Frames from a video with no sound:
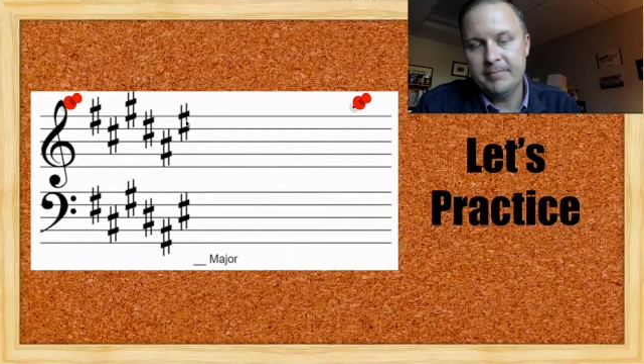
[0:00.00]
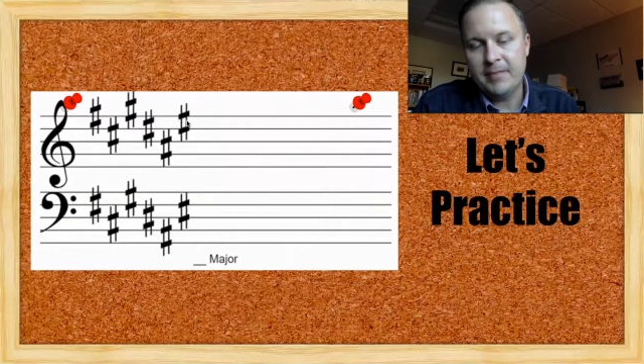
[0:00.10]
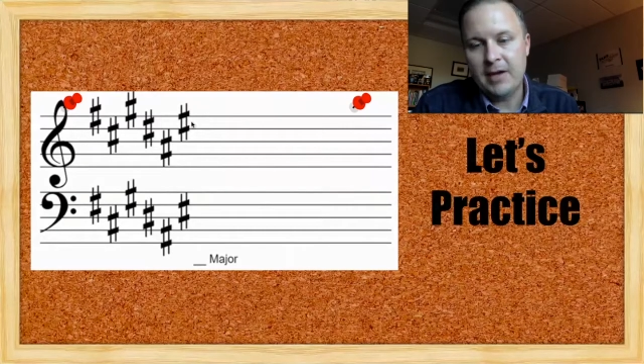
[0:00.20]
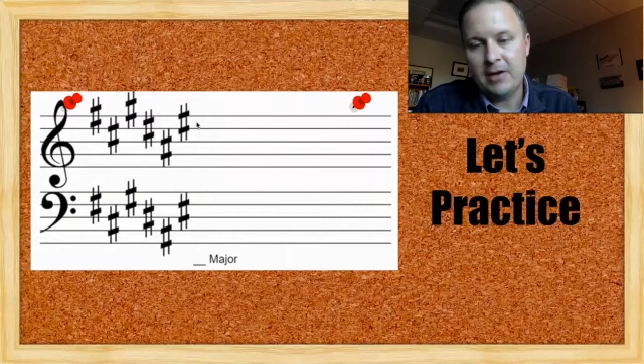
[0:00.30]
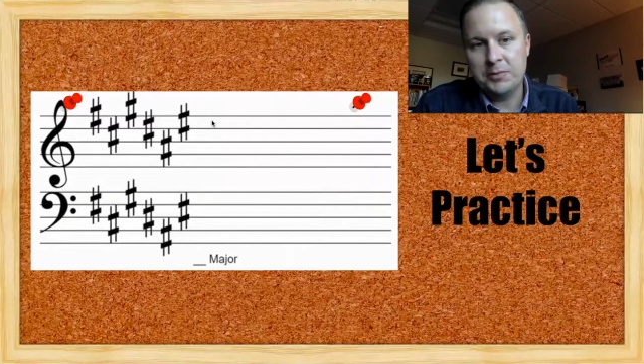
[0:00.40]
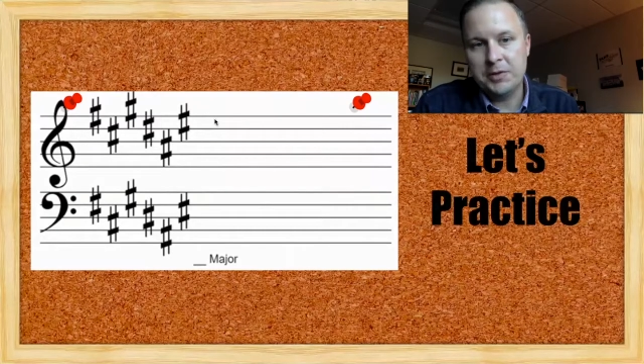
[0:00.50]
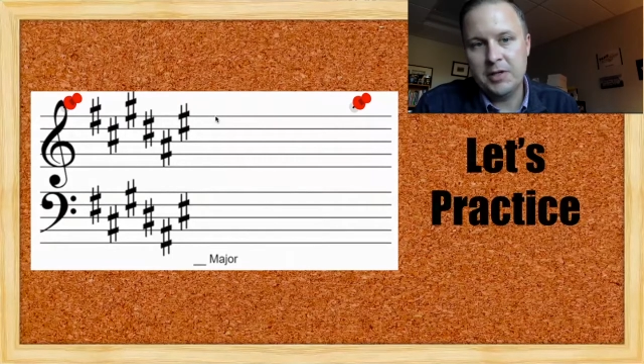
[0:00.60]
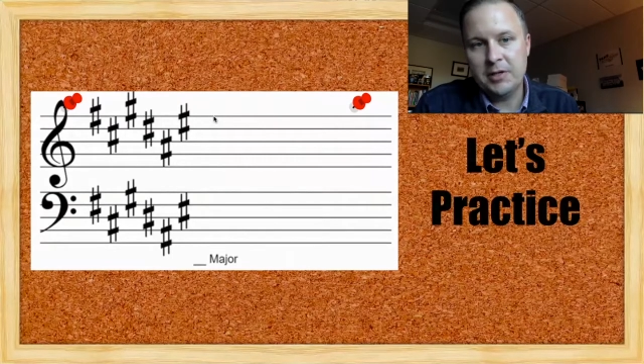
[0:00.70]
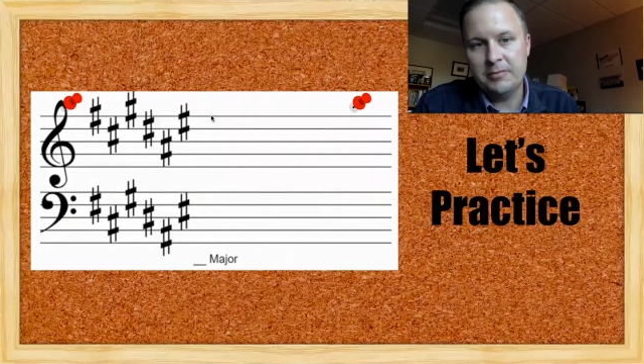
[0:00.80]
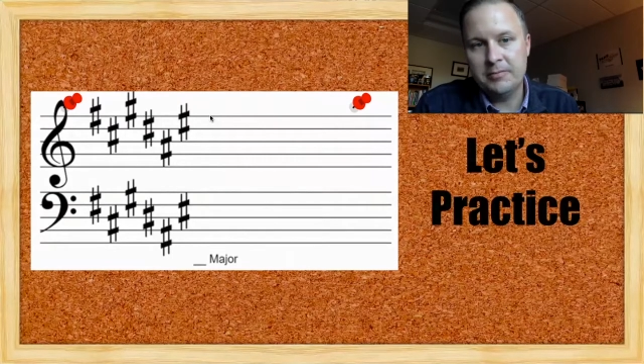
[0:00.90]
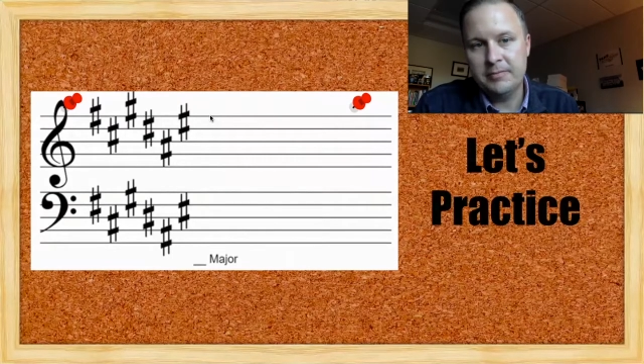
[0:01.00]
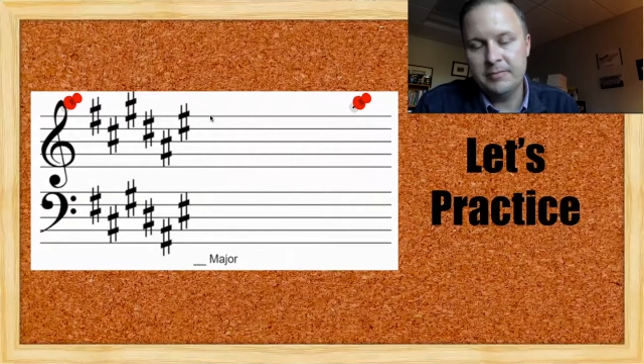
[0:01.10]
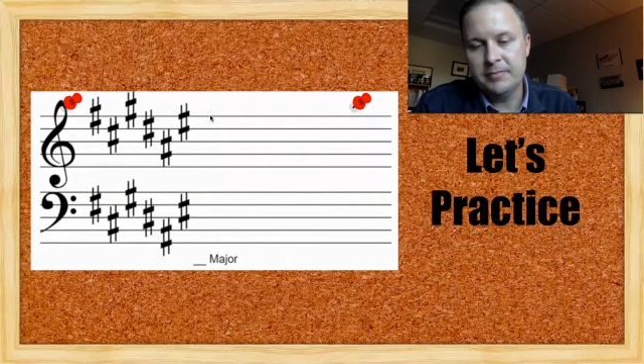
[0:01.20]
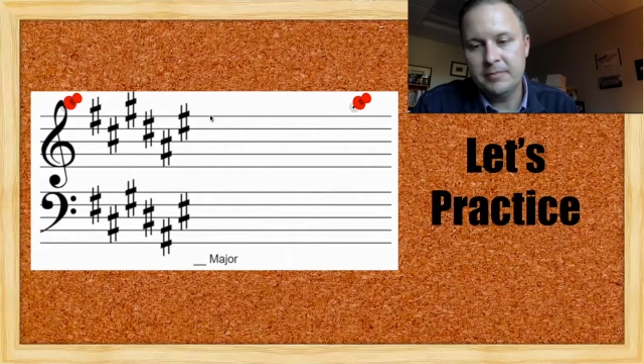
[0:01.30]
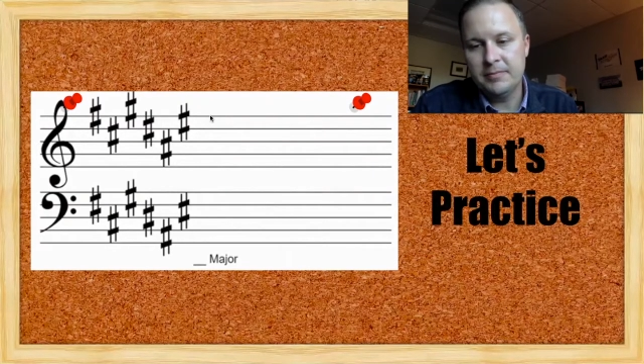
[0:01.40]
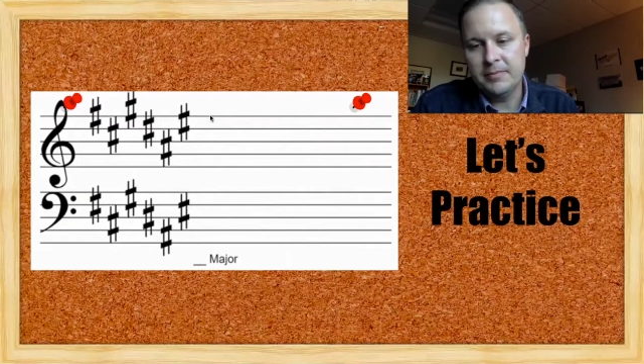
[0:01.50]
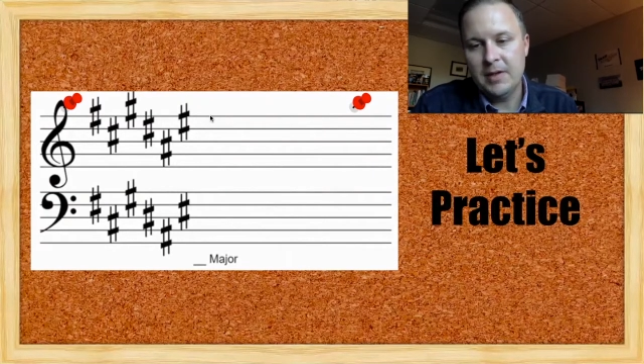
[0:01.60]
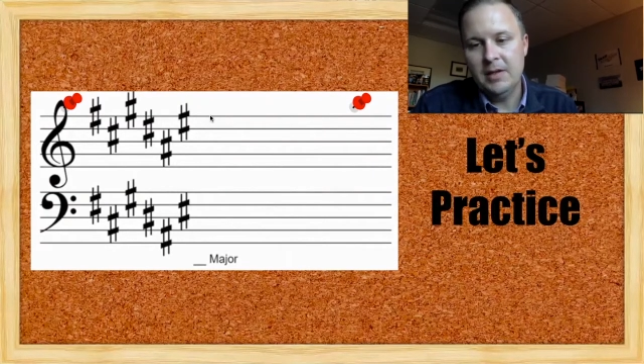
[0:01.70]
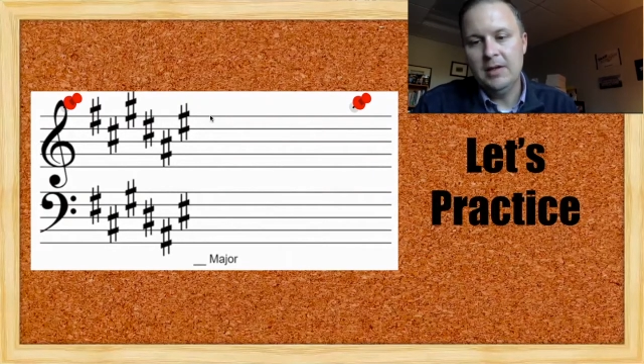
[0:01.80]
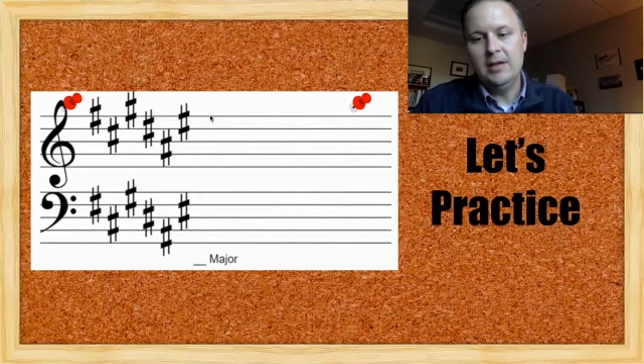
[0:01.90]
I go up to do.
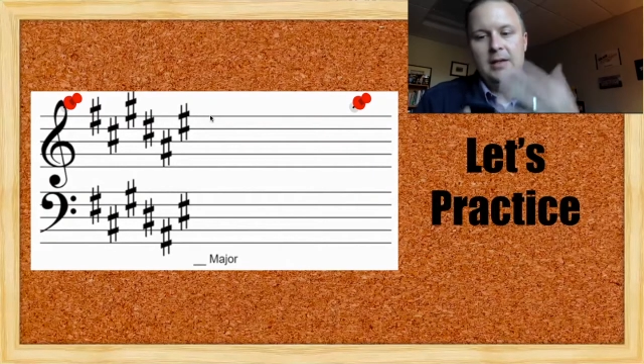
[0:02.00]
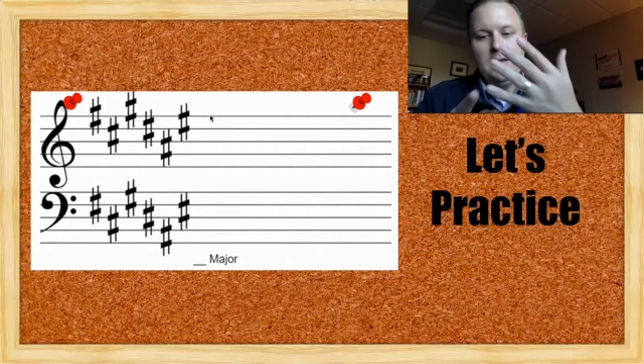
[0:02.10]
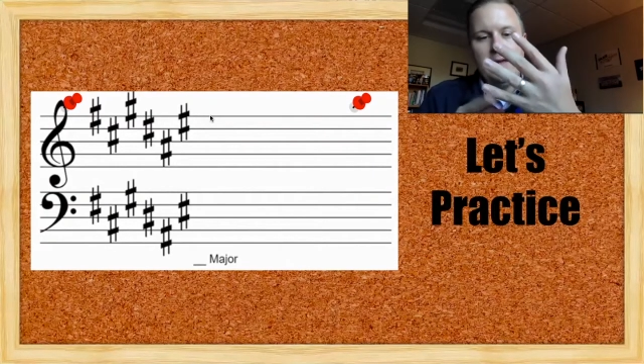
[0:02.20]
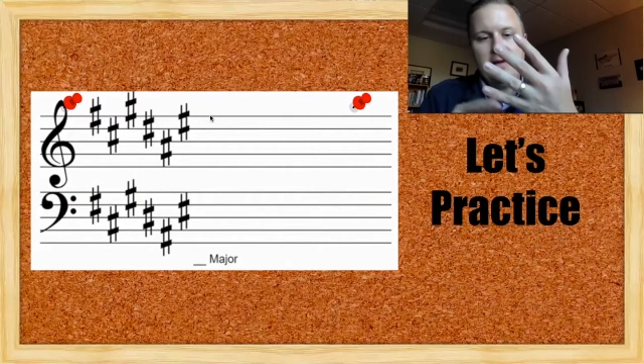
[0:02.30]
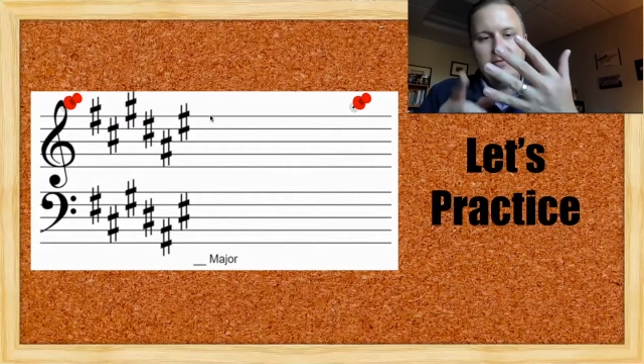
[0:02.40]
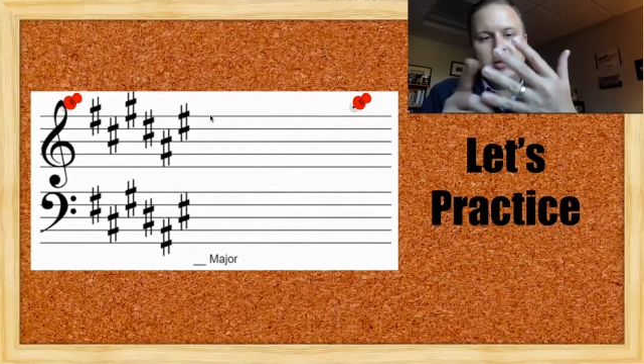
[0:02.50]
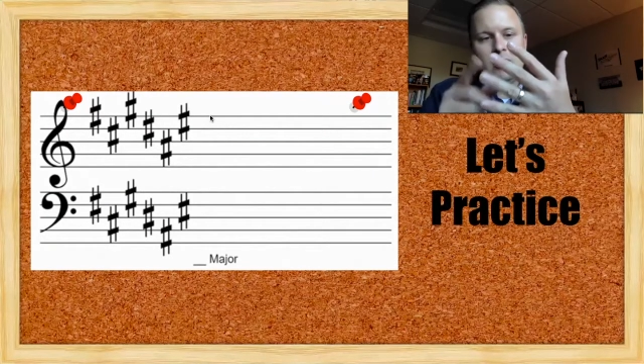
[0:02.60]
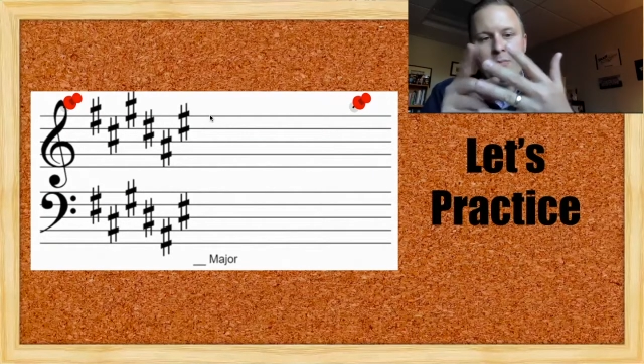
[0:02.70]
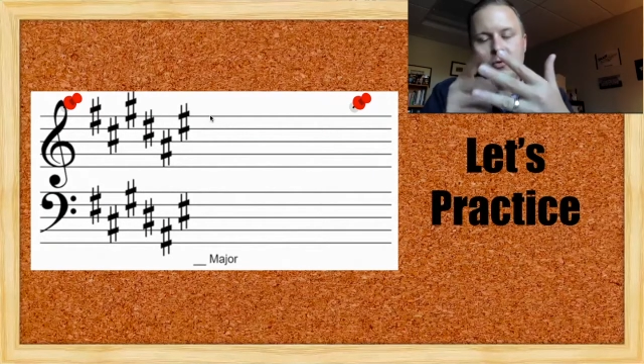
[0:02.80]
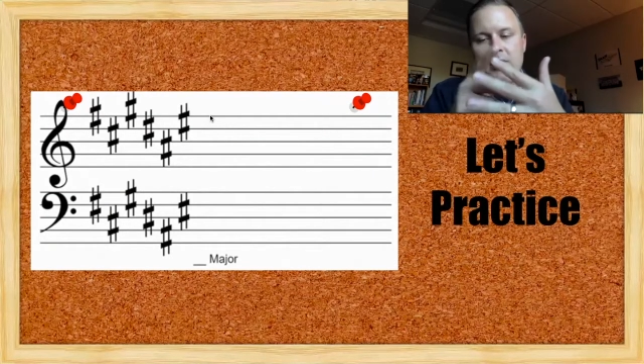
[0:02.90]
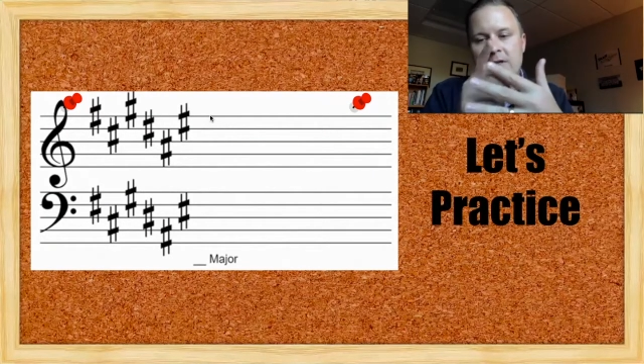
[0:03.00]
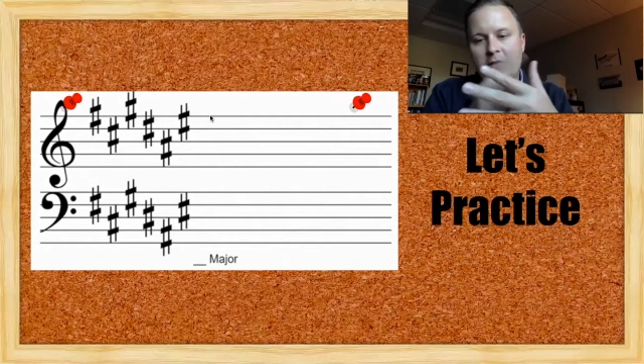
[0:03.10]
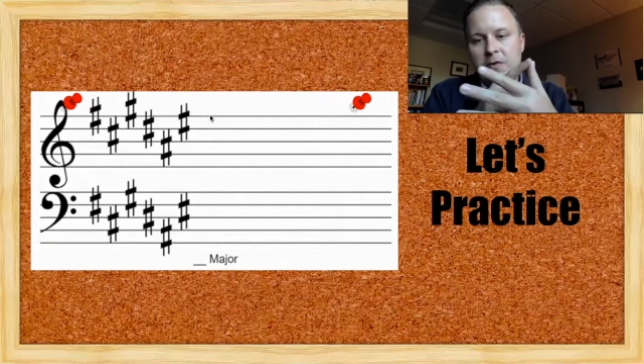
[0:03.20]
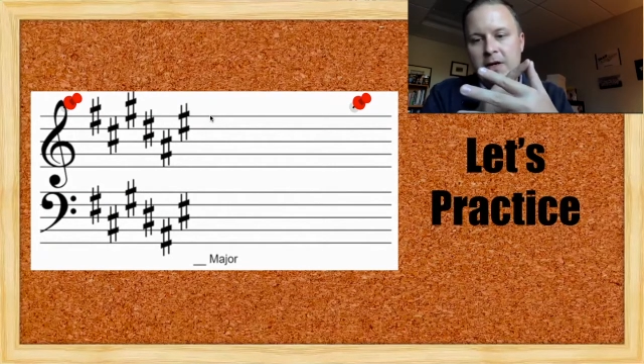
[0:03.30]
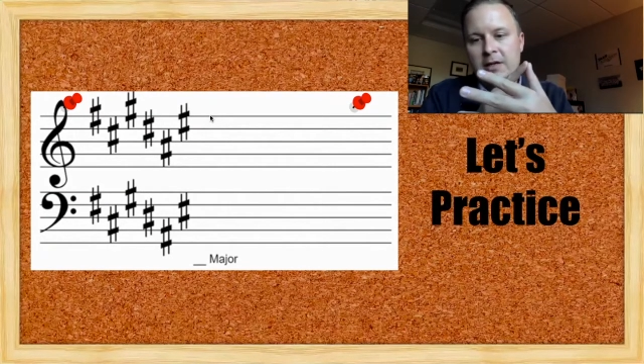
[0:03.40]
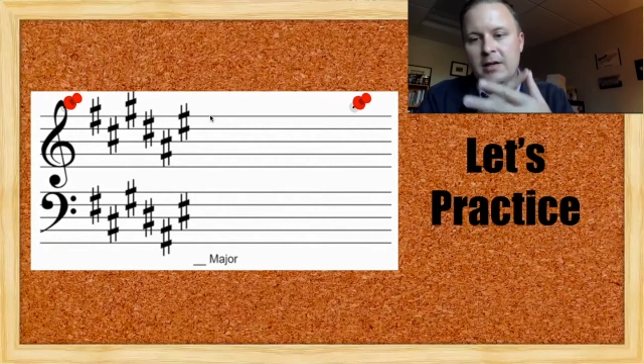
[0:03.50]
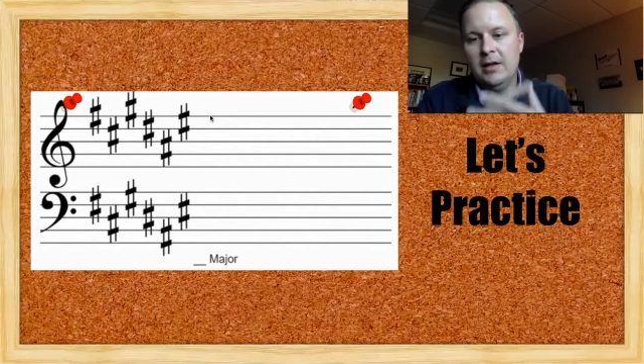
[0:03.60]
Every good boy does fine.